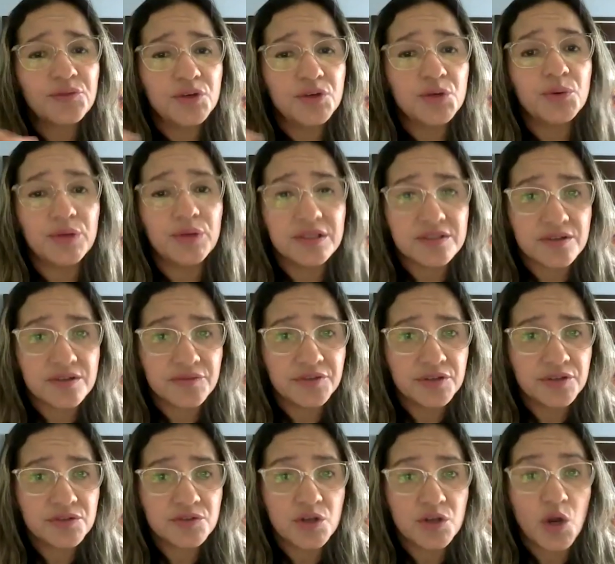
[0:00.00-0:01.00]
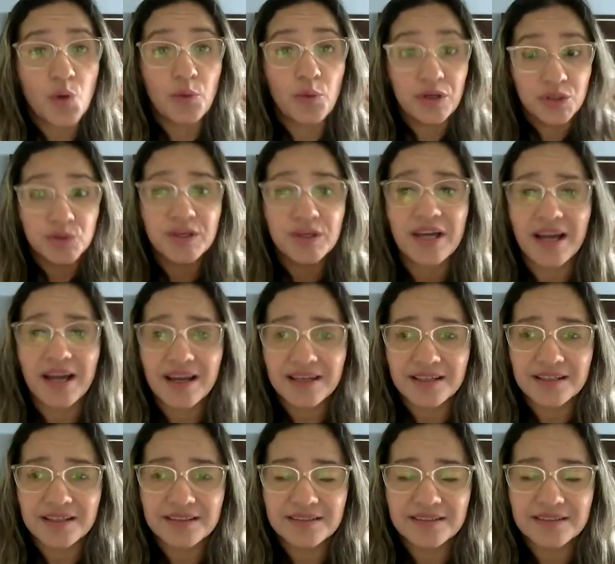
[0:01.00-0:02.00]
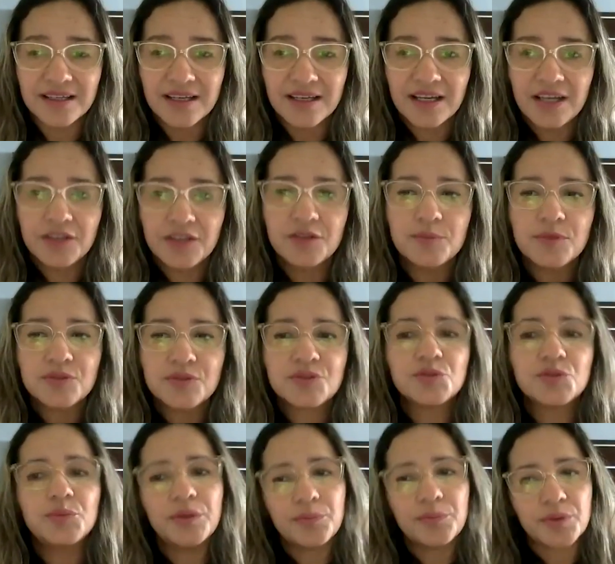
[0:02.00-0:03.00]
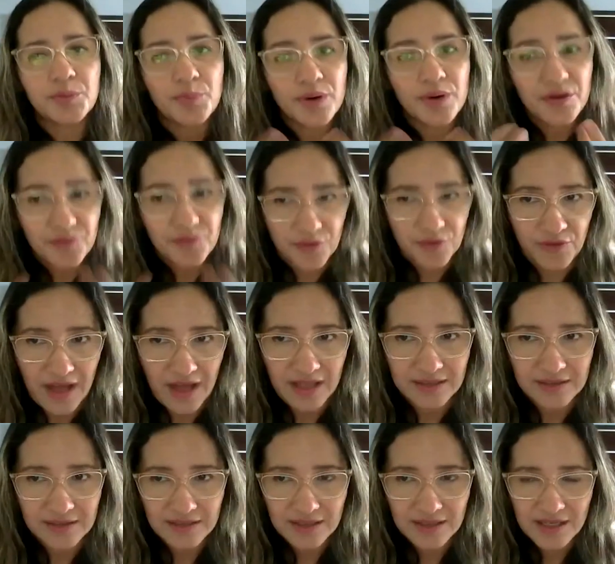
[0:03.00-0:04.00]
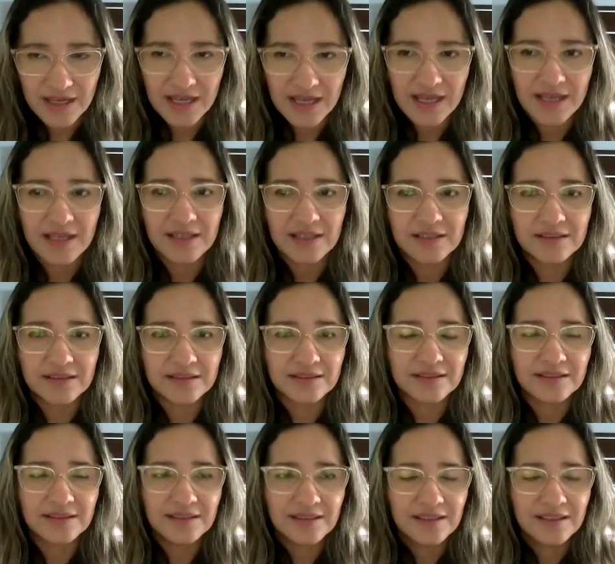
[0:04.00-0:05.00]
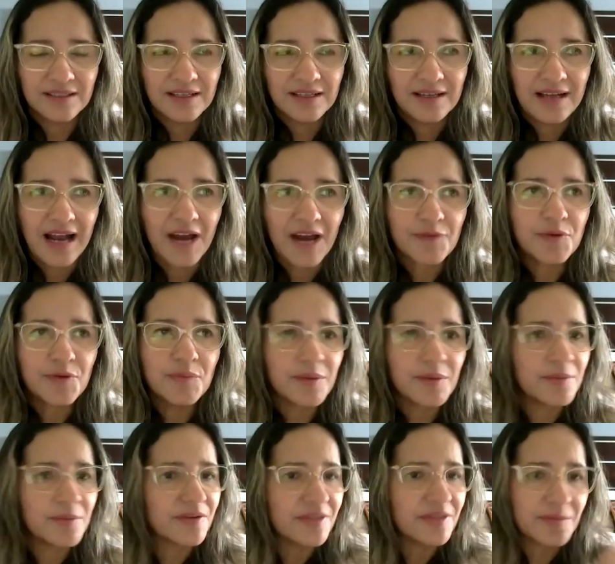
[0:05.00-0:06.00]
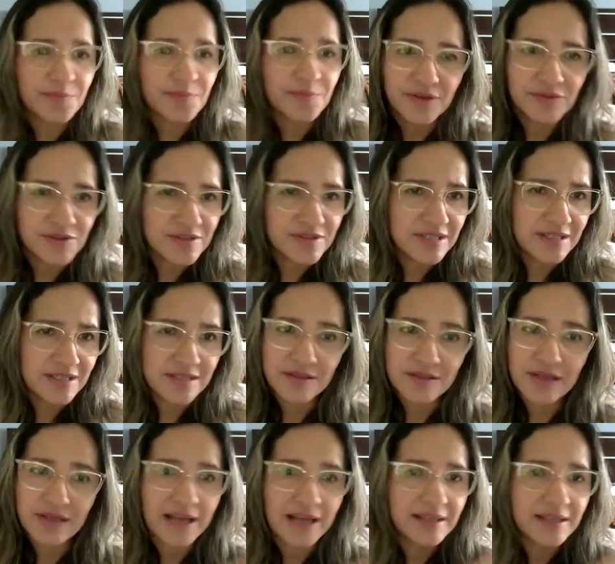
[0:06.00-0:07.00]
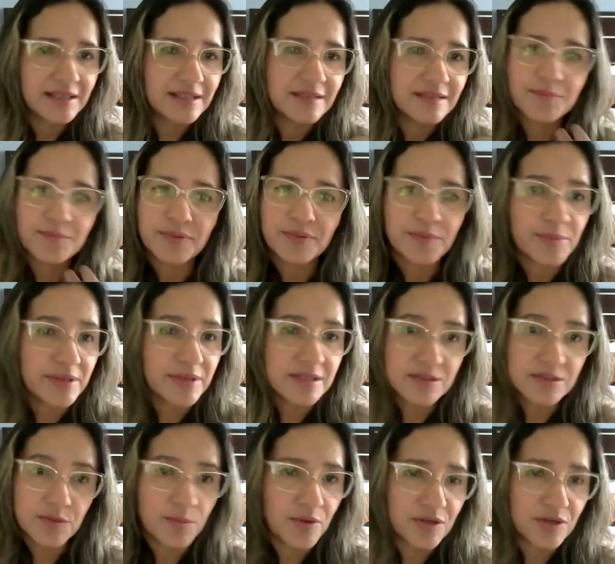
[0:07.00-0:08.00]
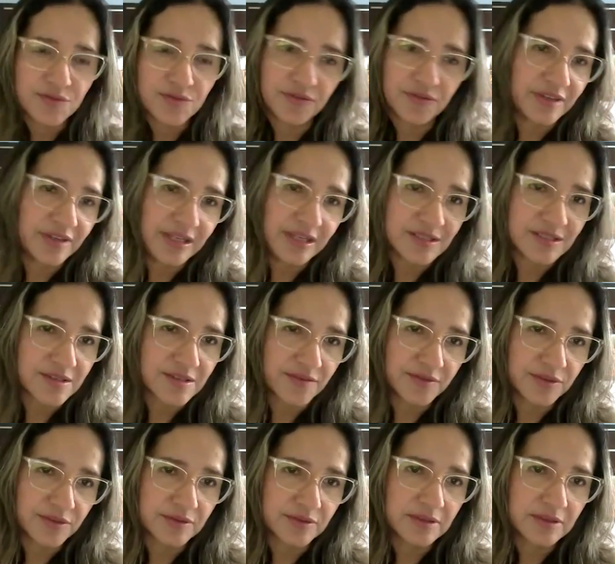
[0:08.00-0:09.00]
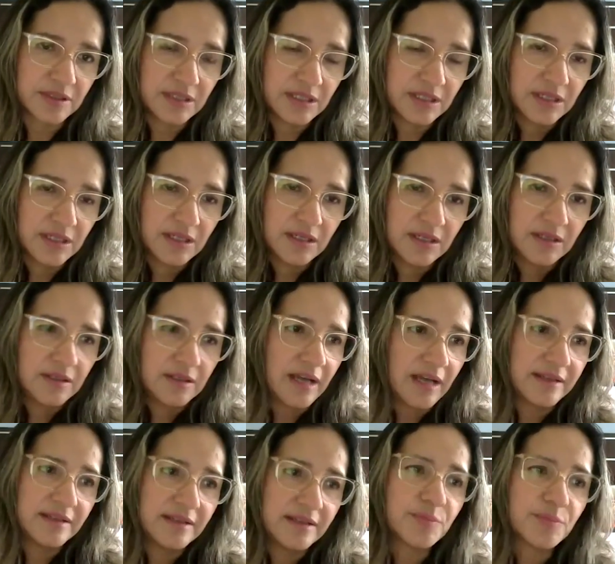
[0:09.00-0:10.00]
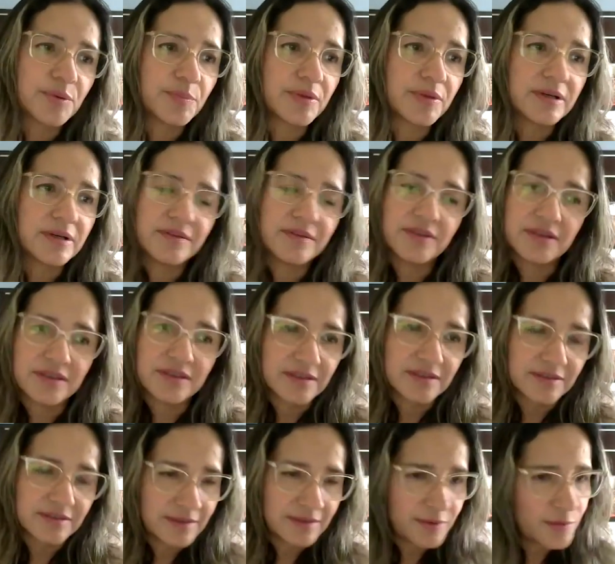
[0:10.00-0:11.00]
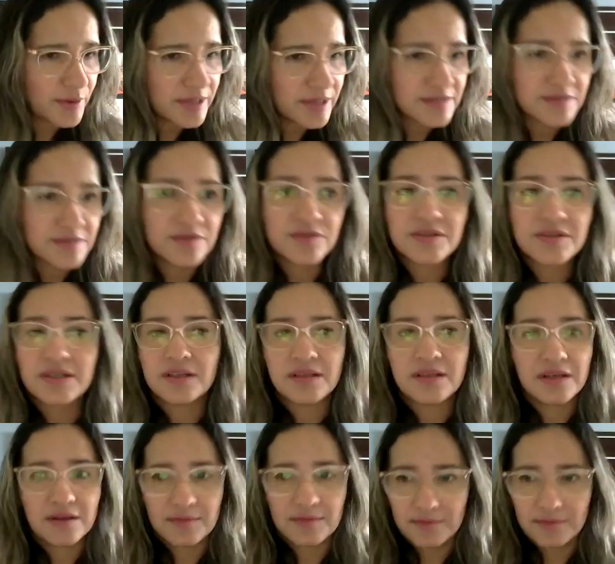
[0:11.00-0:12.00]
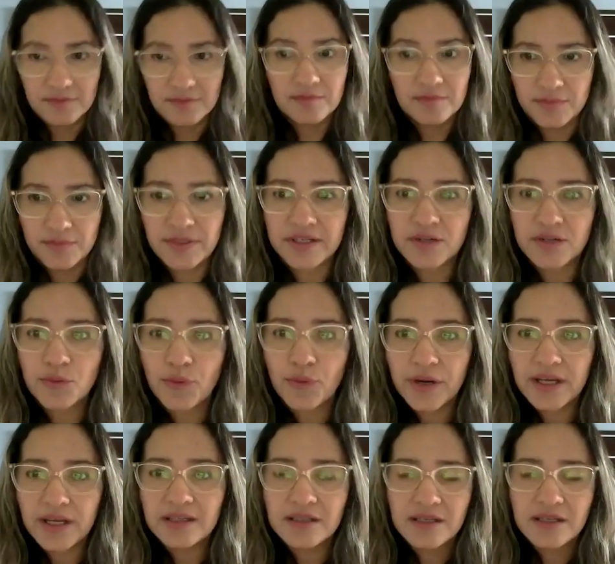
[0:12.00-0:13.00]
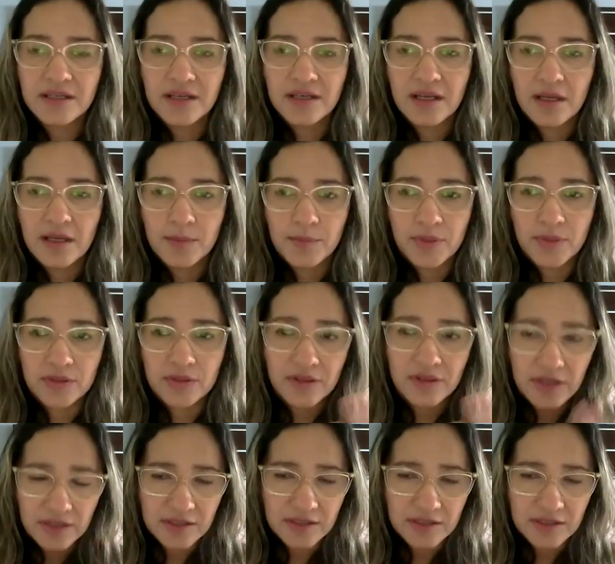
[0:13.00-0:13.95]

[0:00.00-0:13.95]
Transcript: few interviews. When you get it, you must be prepared for that. And I remember the previous season, I didn't prepare too much for the interviews. I didn't prepare the questions in a better way. But